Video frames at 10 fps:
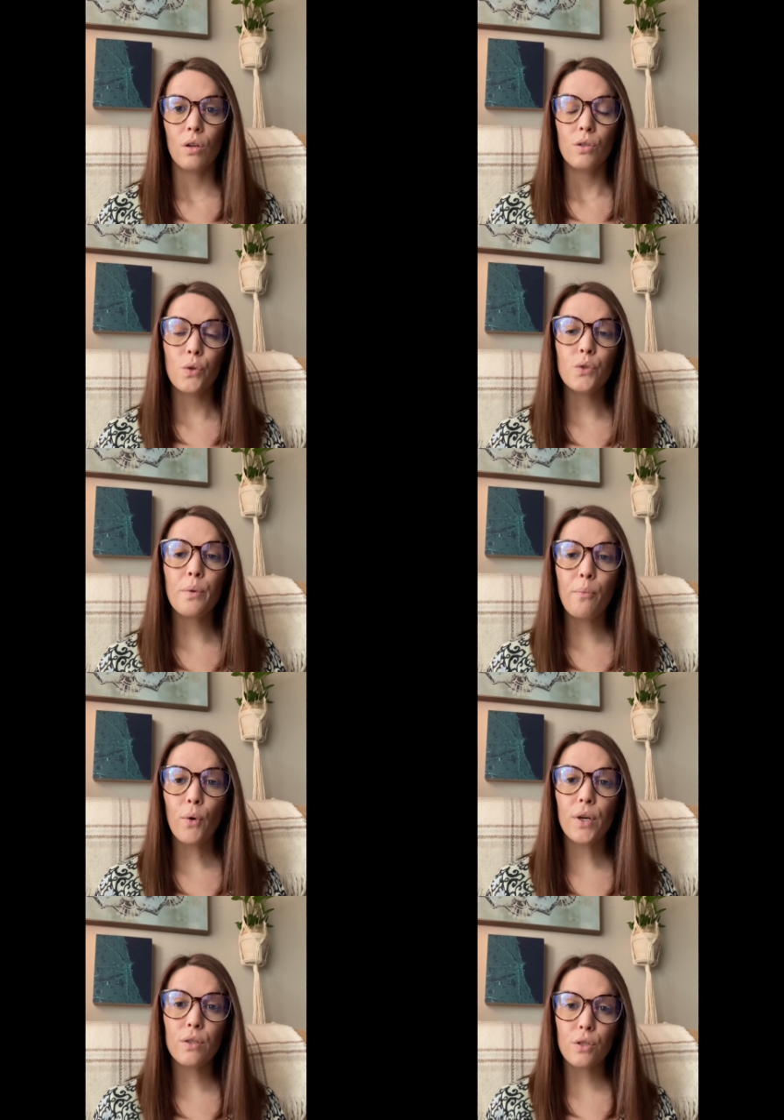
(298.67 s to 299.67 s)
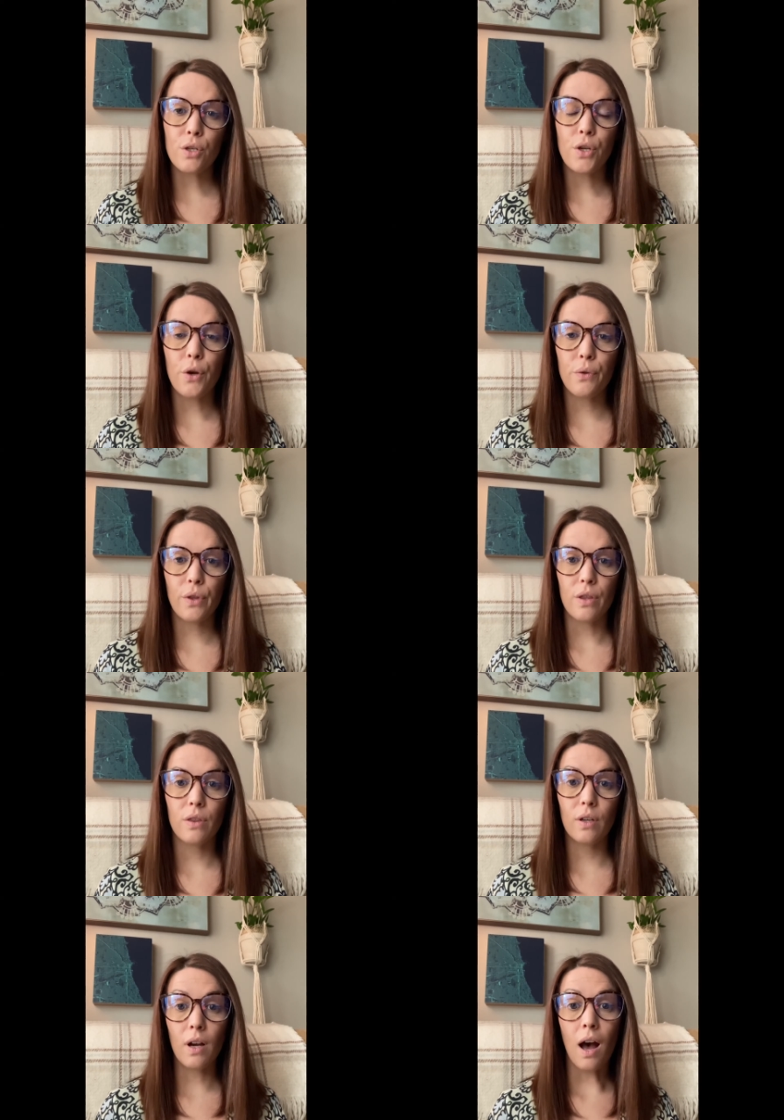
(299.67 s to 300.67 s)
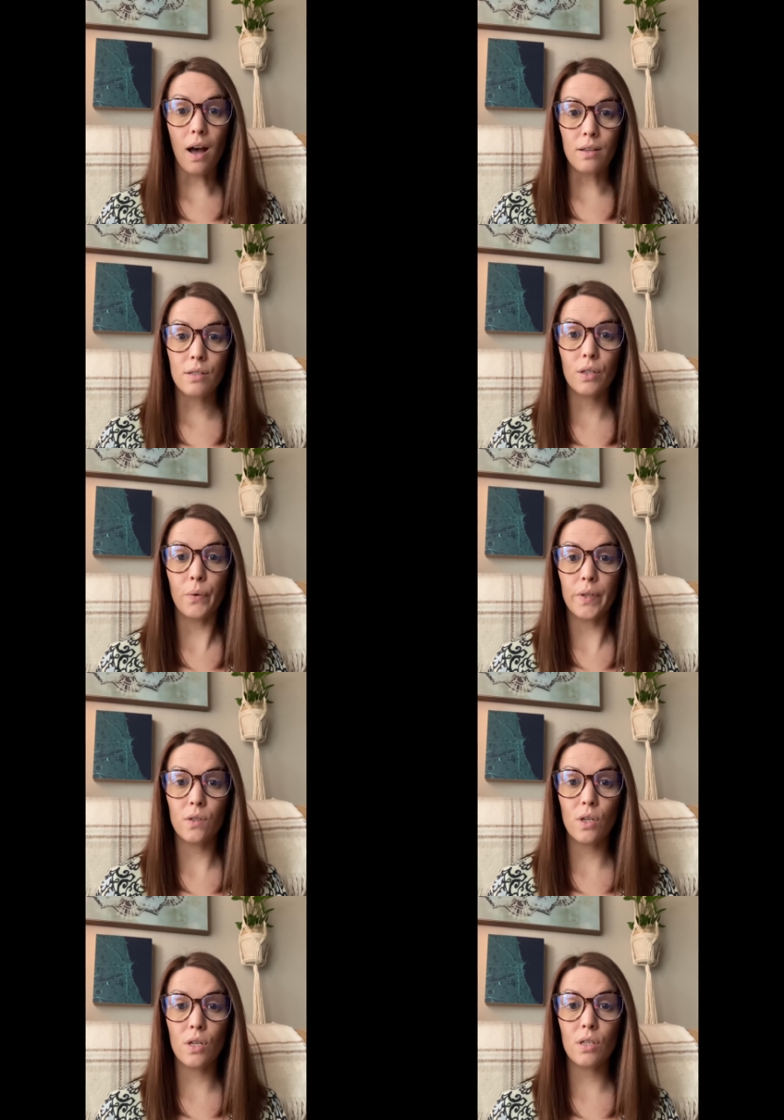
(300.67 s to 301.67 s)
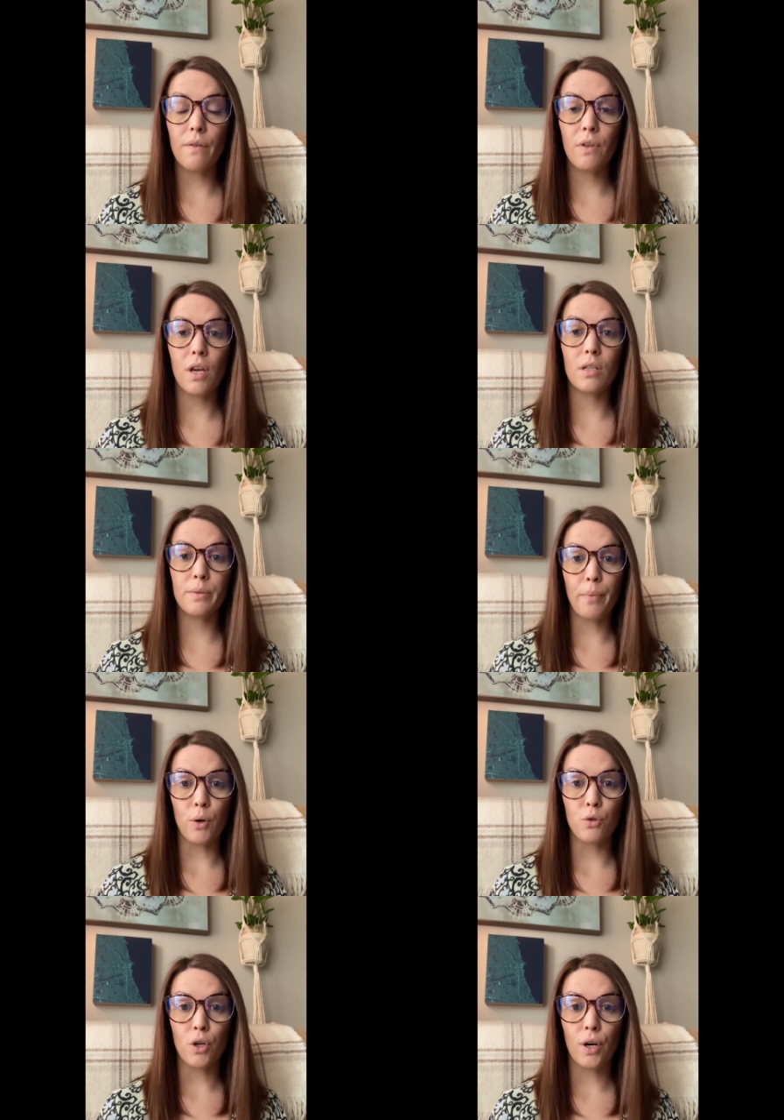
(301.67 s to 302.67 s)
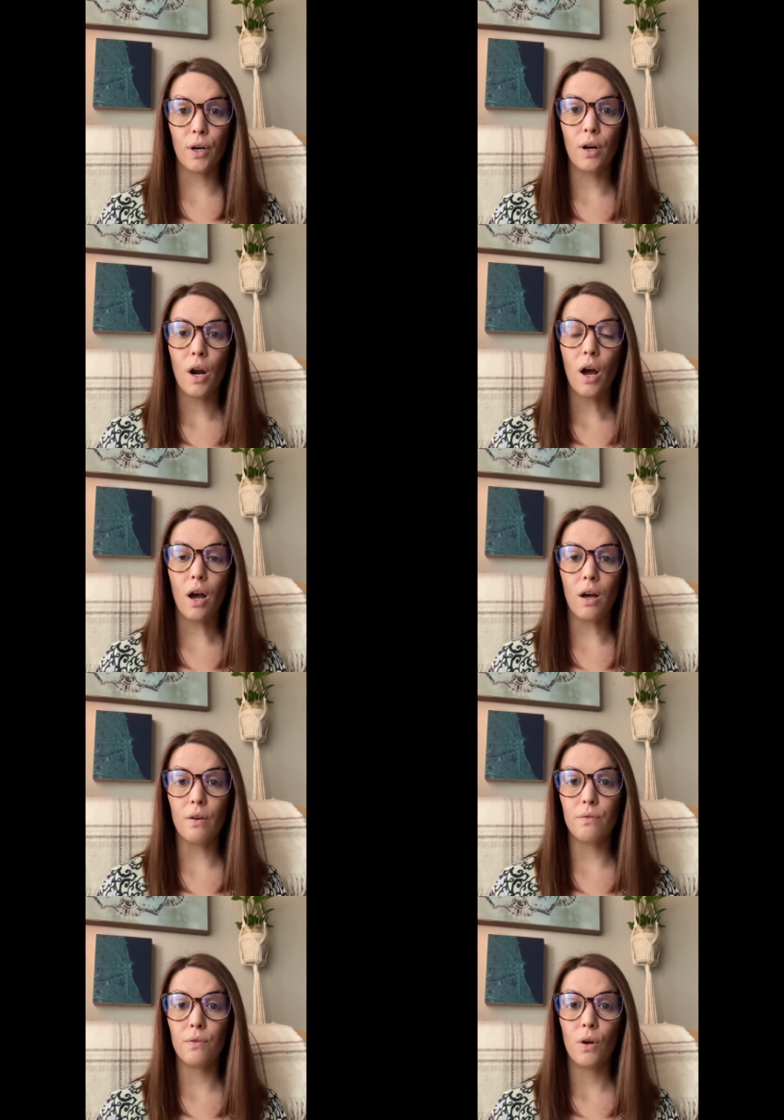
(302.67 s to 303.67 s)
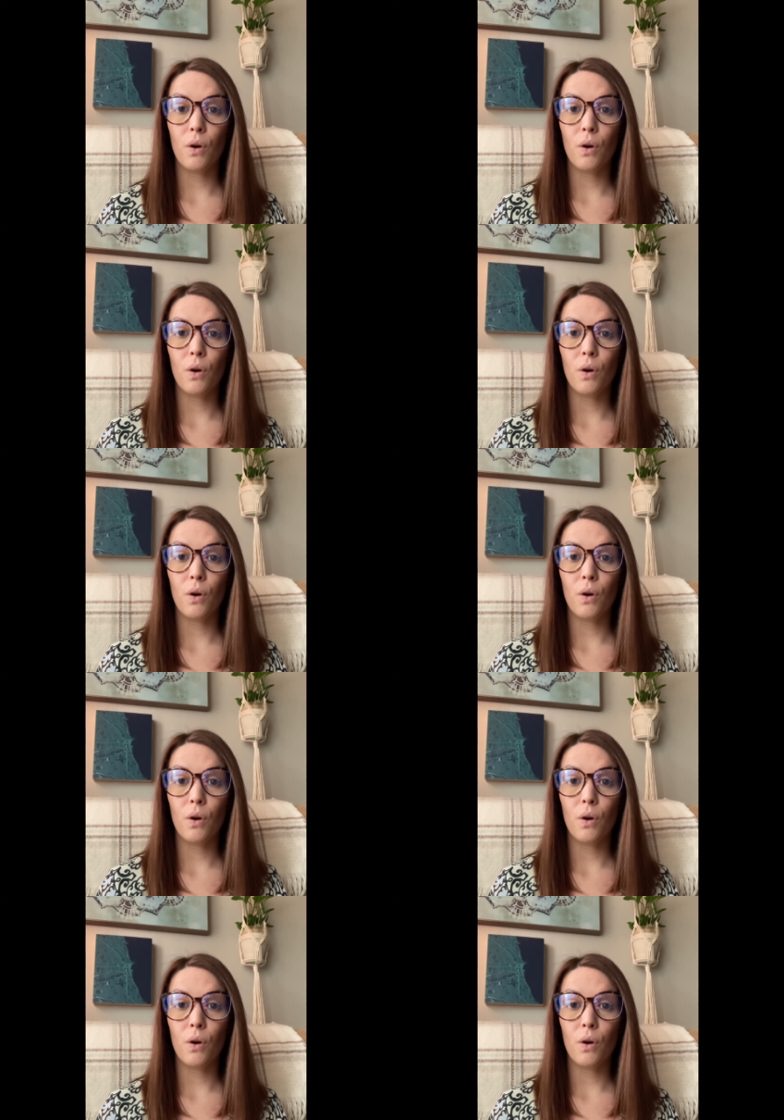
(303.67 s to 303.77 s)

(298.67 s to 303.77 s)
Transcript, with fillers: So it's important to note that the consequences of the exposure of